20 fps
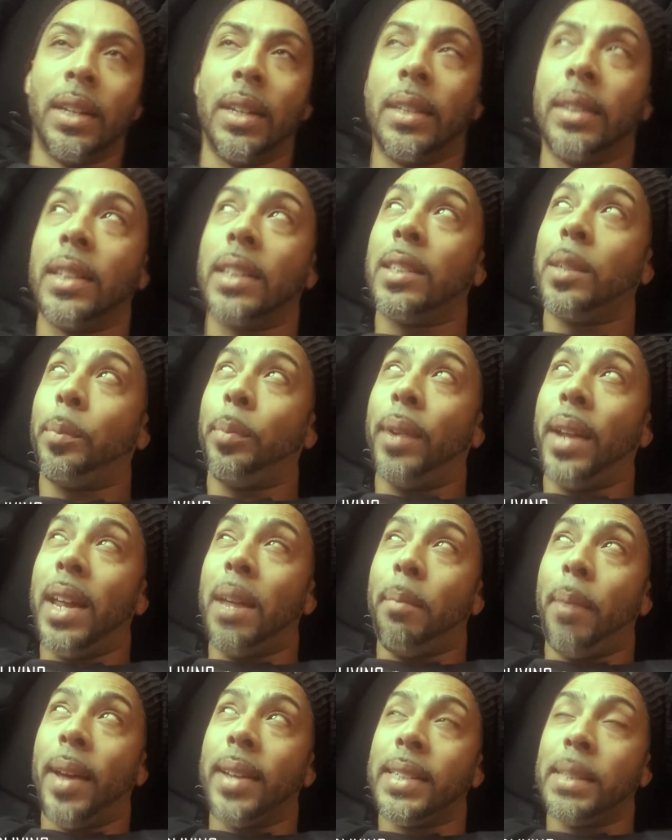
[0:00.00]
There's a
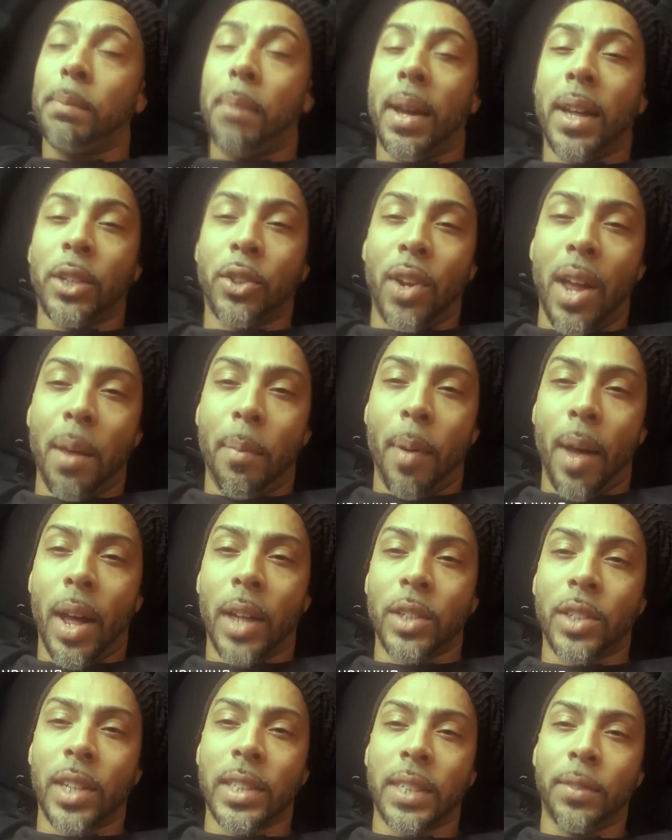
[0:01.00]
plane passing by, so I
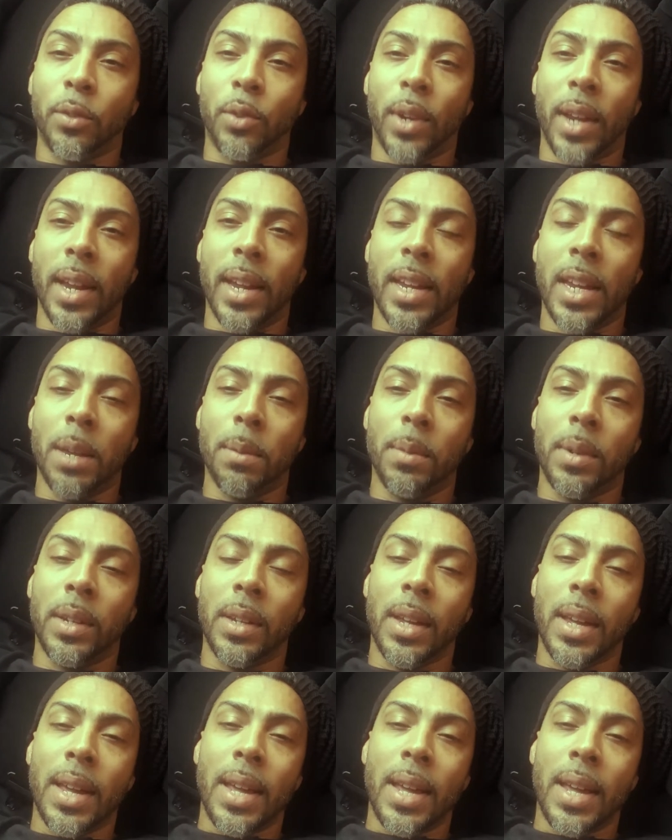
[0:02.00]
apologize if you can't hear me.